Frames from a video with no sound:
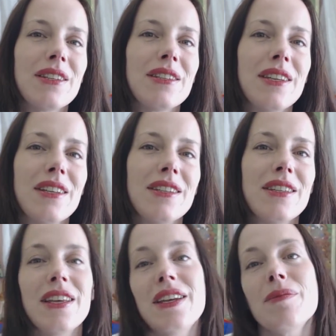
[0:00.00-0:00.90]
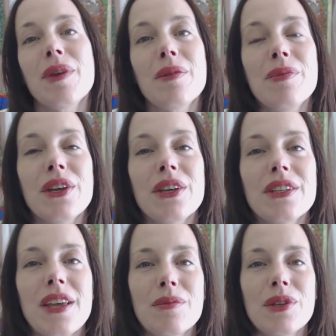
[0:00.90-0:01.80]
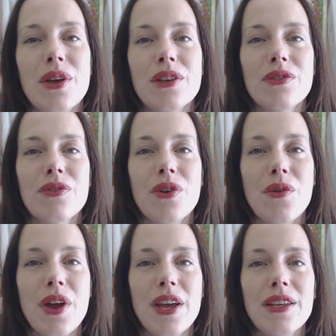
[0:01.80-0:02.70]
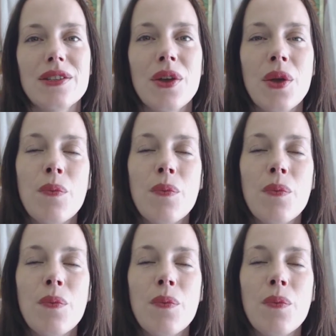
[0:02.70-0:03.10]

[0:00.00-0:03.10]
in the sense that it might be a good time to ask for a raise.